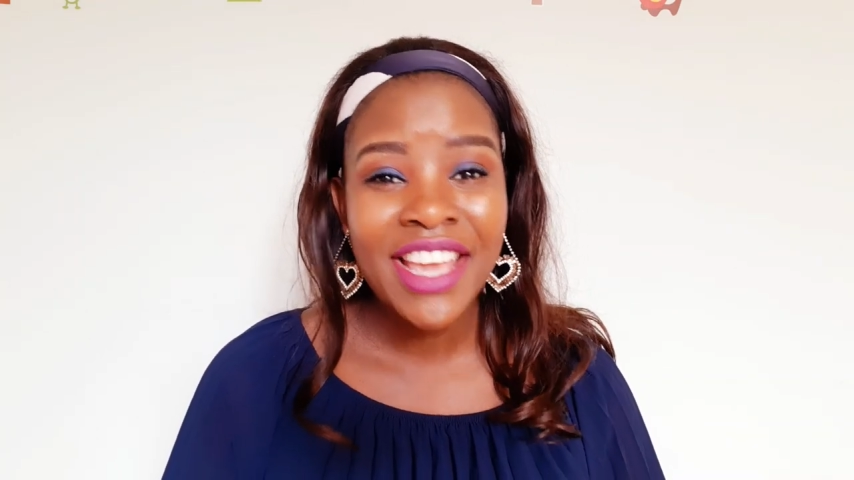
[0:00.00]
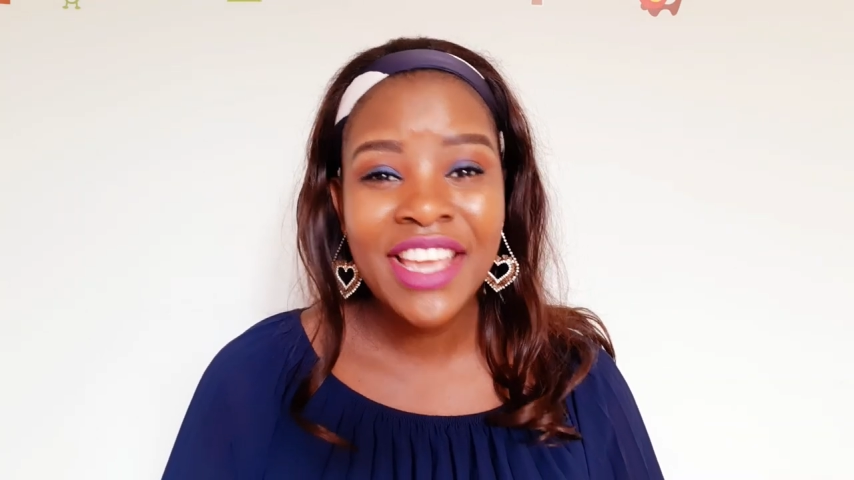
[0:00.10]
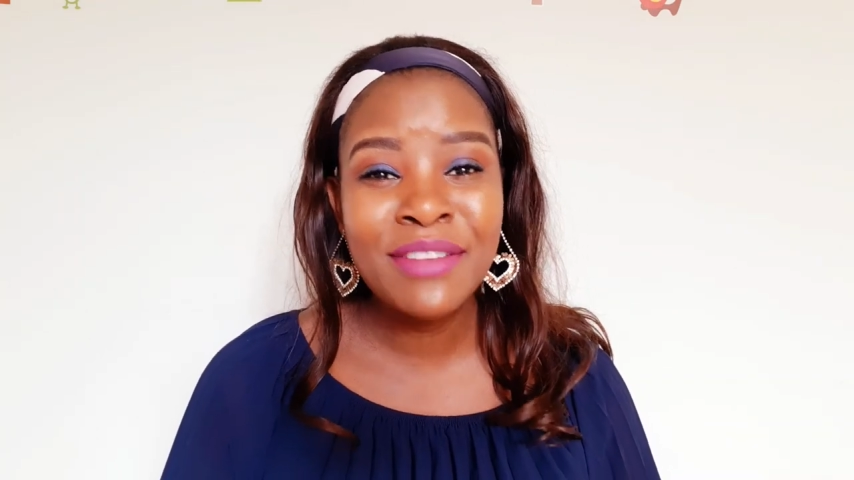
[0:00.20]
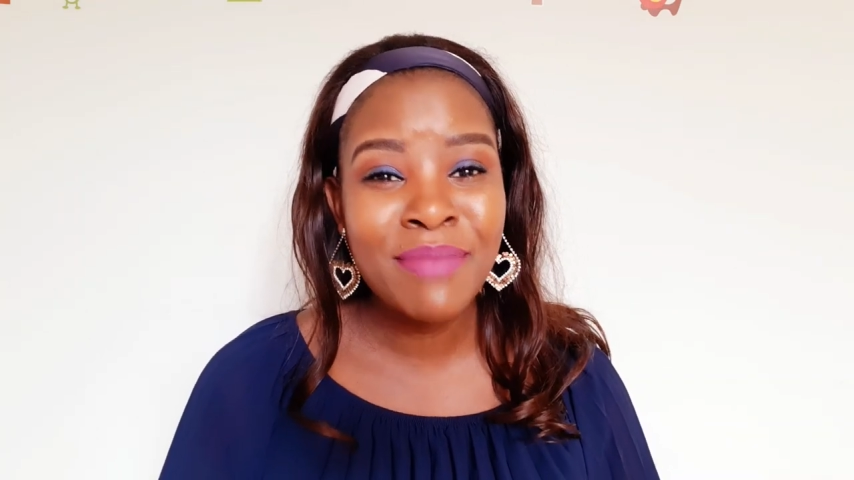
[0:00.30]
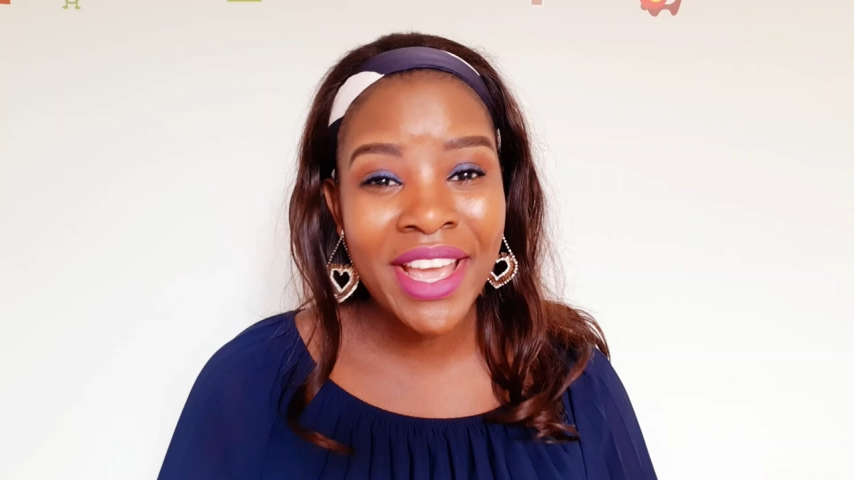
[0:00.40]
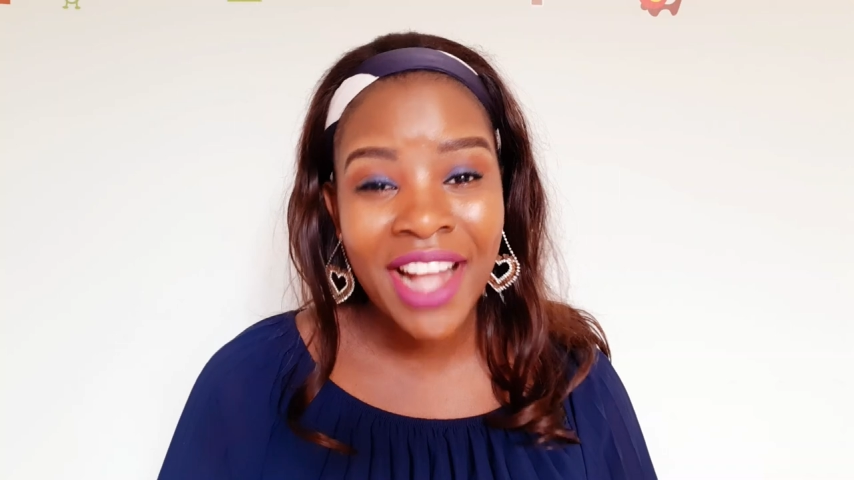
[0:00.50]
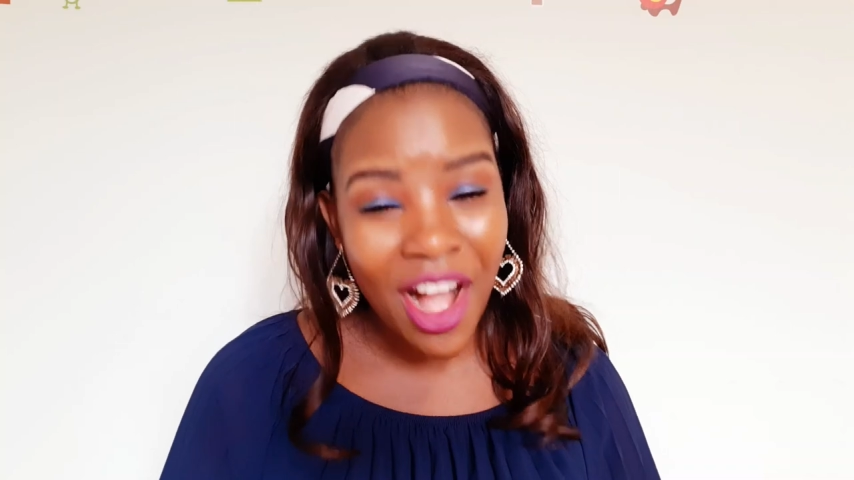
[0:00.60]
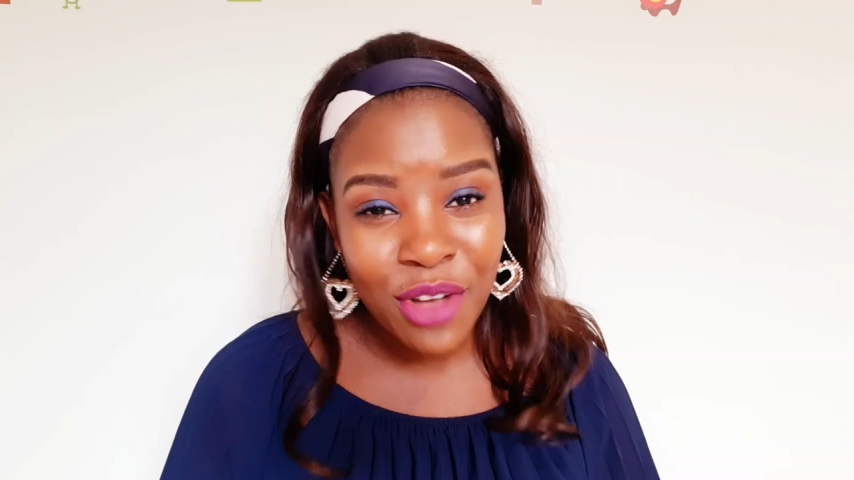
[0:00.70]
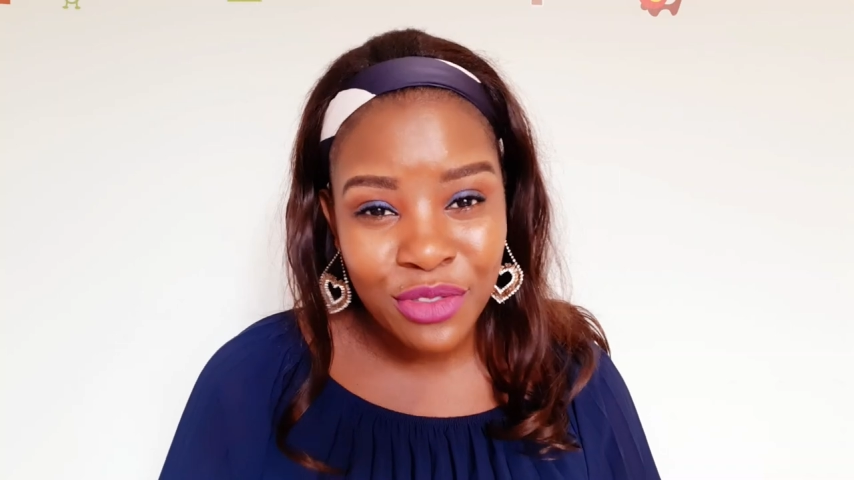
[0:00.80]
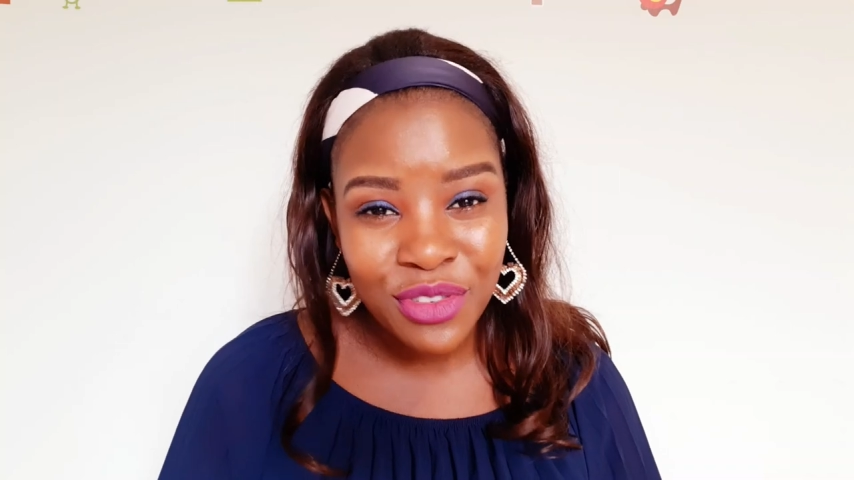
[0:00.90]
in my
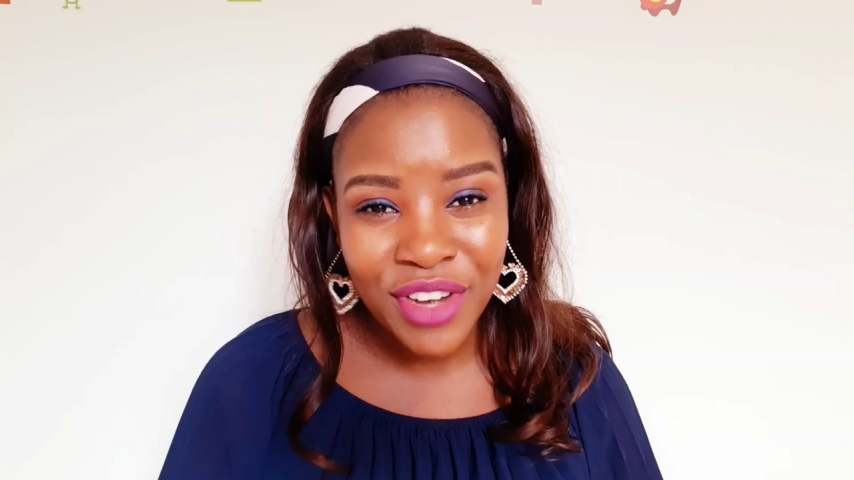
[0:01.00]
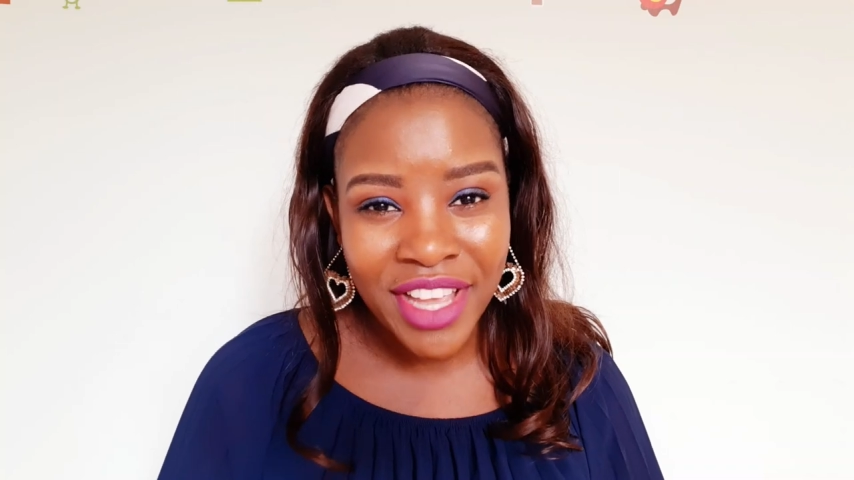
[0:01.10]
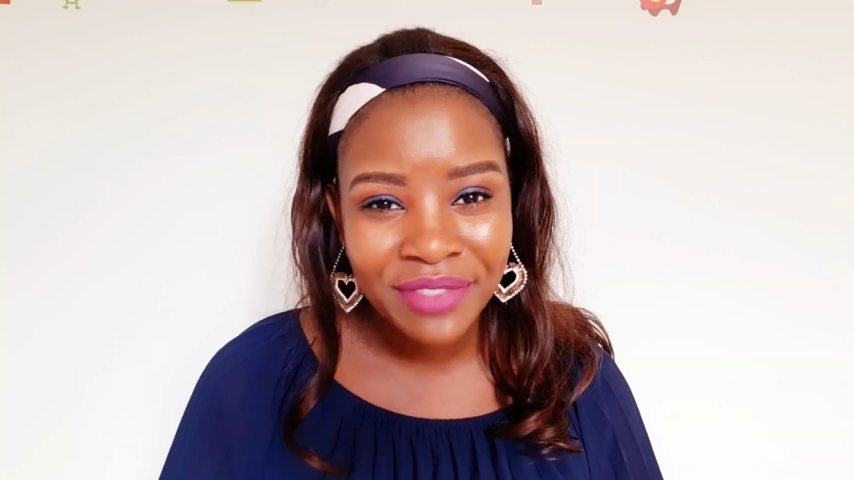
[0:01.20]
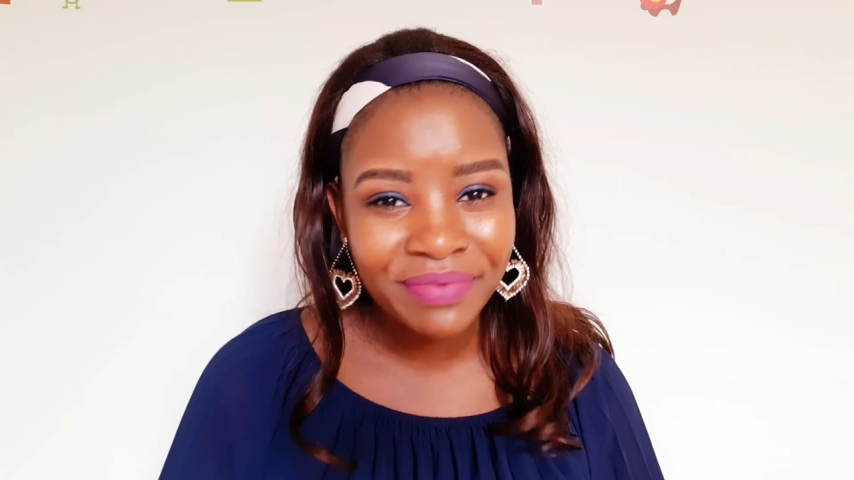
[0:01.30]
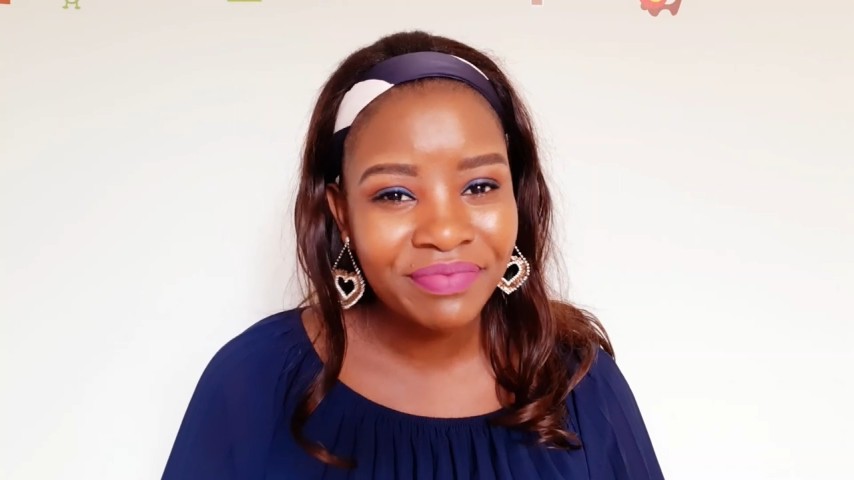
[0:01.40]
country,